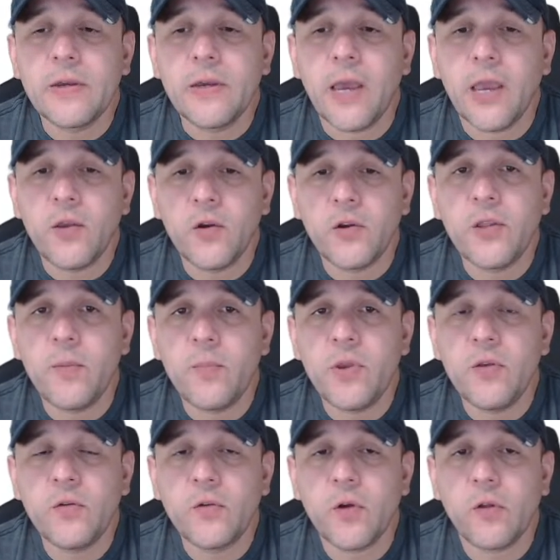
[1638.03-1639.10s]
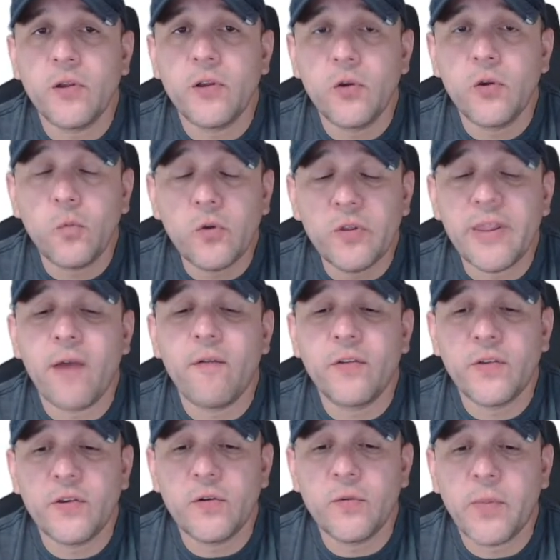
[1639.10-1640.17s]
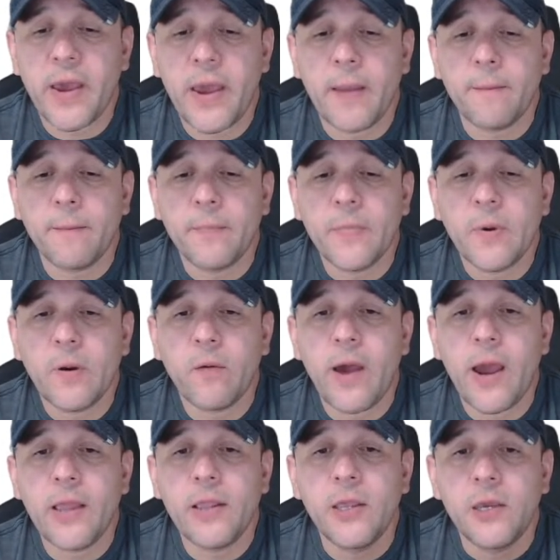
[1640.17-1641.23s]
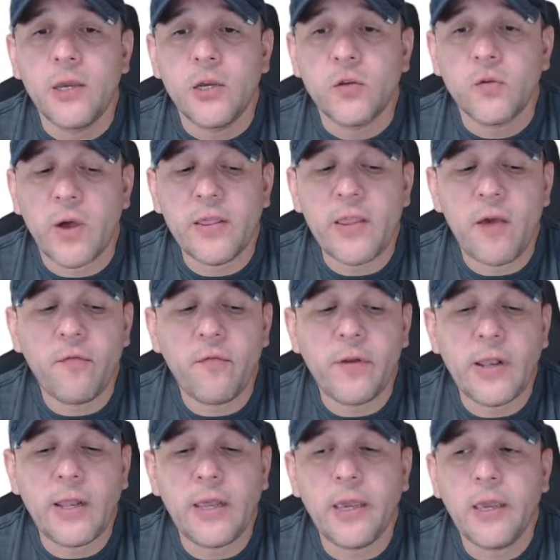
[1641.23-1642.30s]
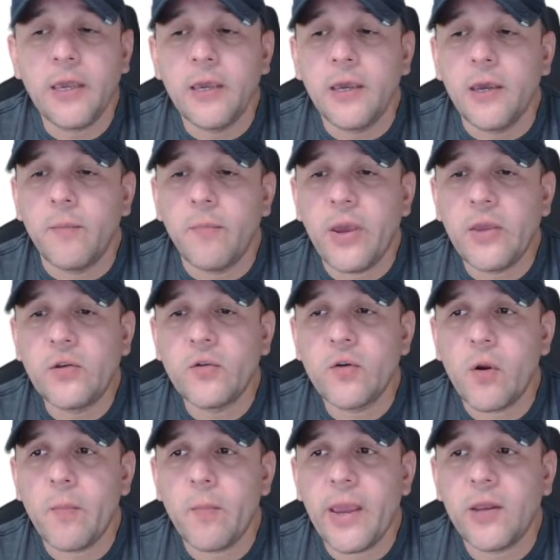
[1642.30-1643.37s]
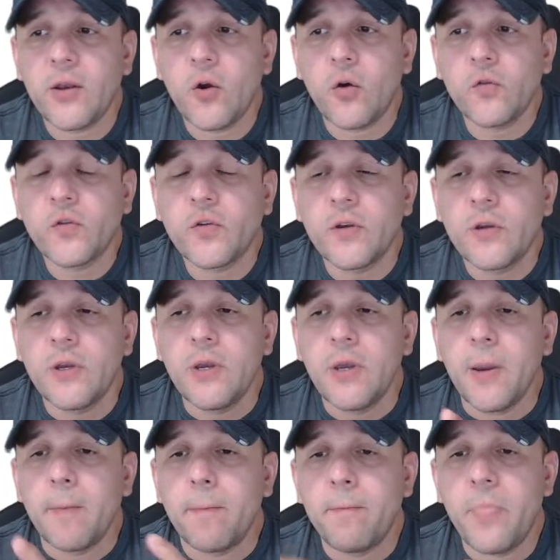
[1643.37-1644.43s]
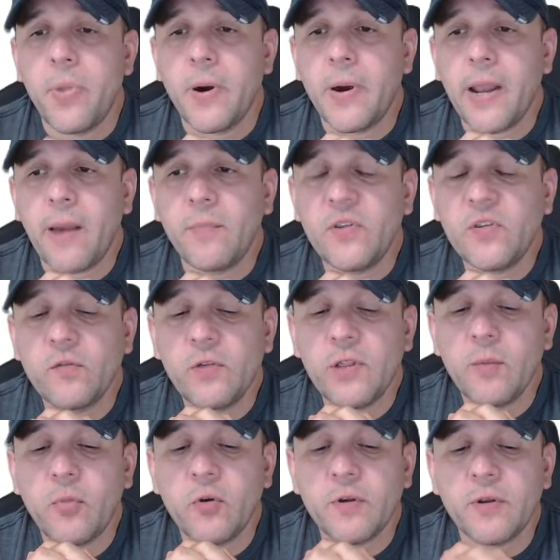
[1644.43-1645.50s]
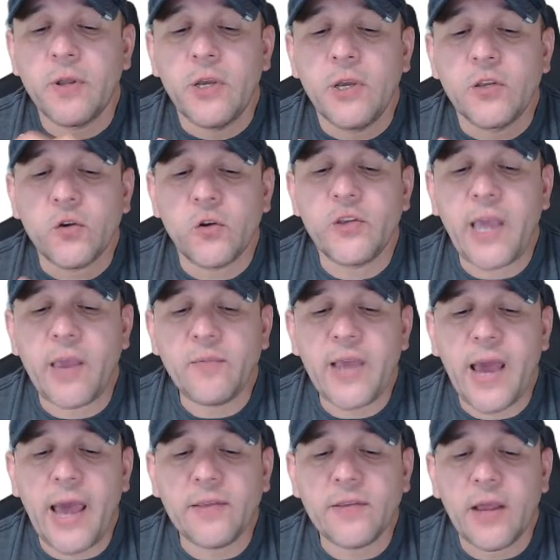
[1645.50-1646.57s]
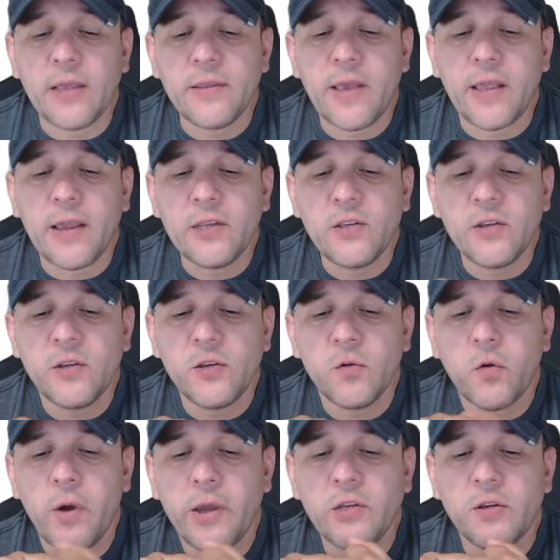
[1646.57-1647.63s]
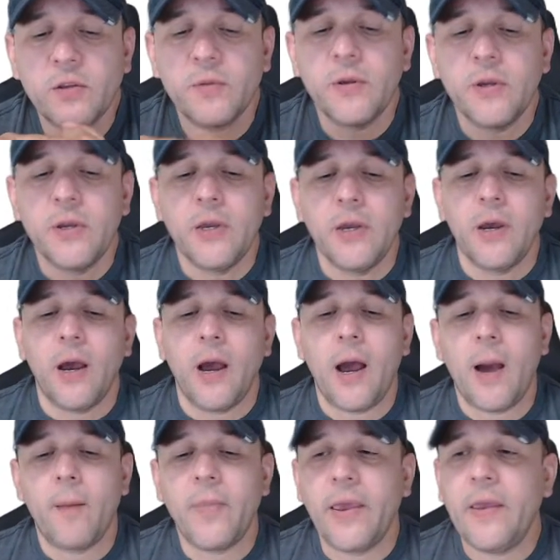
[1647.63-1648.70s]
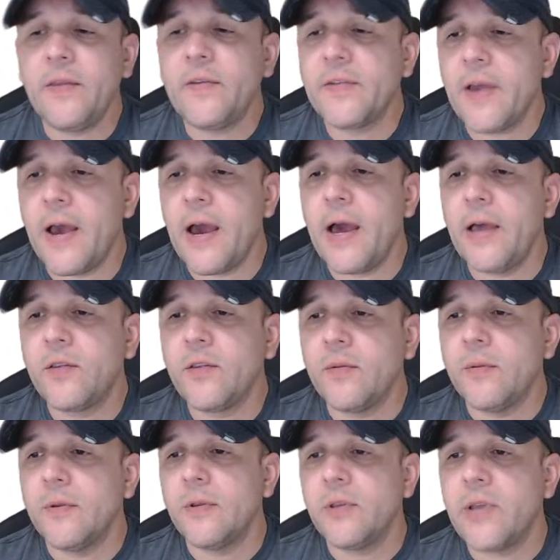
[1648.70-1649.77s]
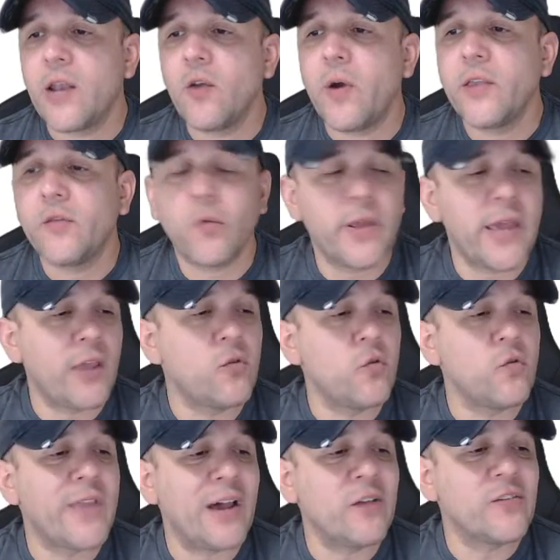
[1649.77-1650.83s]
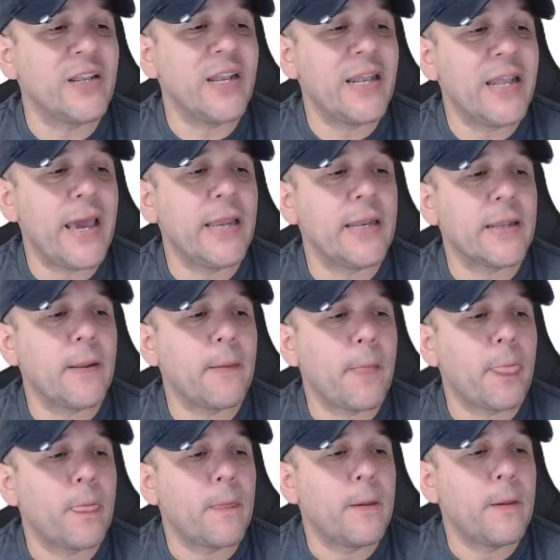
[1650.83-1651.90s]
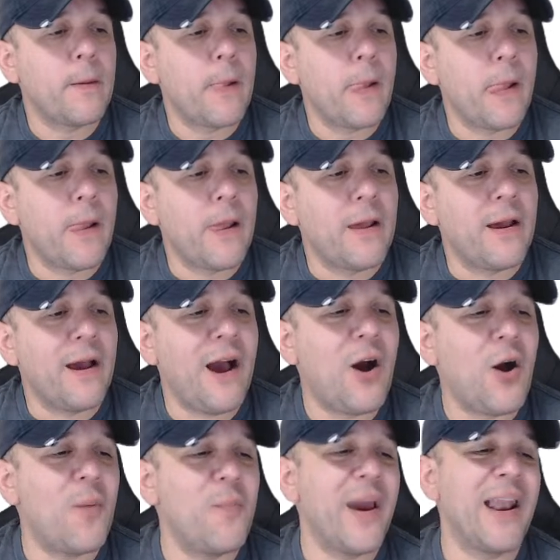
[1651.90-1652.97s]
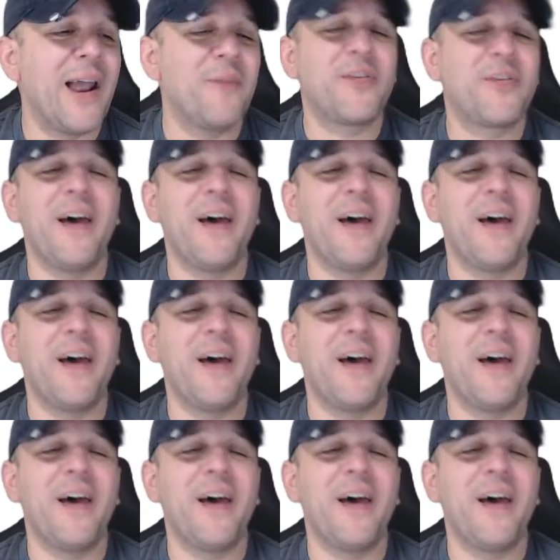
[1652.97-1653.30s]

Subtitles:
and you're a TPU holder, you will never see your pay. All right. So I'll definitely make sure I make notes. But this is really important. So James, that answers your question. Is January 28, 2008. Oh man, I'm